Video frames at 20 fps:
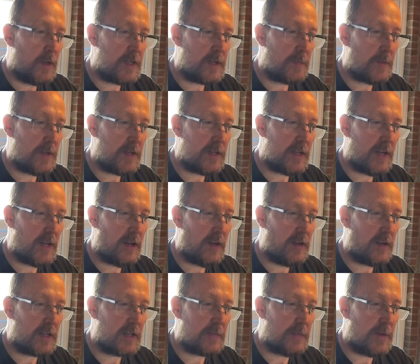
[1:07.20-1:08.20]
Why splash
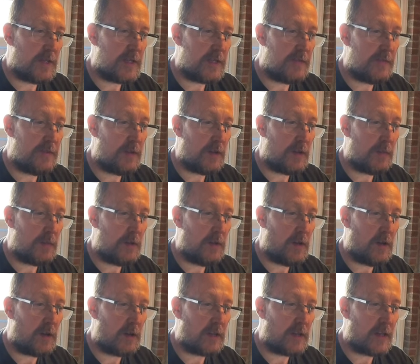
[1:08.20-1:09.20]
out on expensive
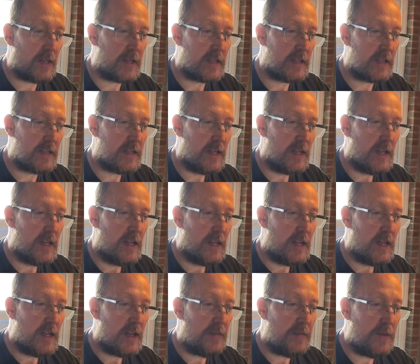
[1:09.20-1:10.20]
lockable hard cases
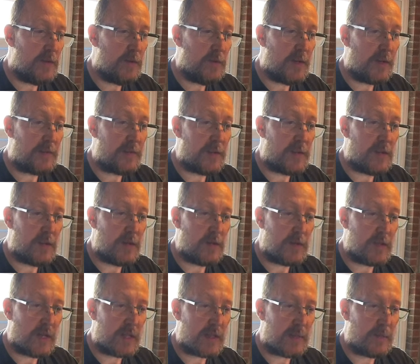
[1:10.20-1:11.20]
if you'll never
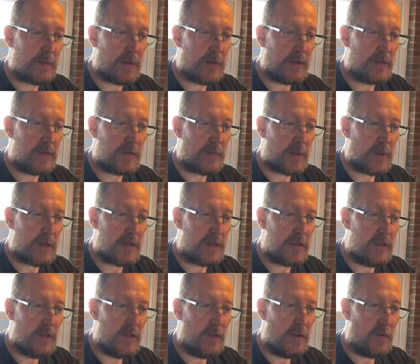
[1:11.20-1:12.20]
use that amount of
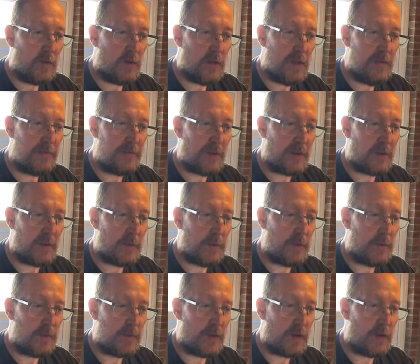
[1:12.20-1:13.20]
space, or leave
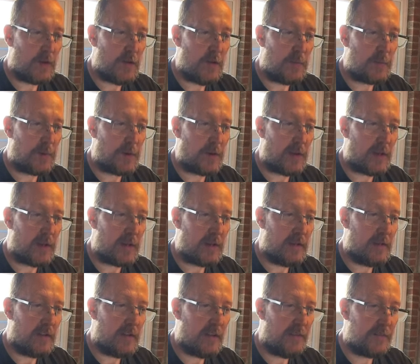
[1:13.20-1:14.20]
valuables on your
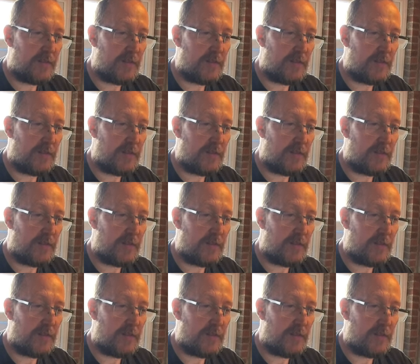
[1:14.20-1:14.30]
bike?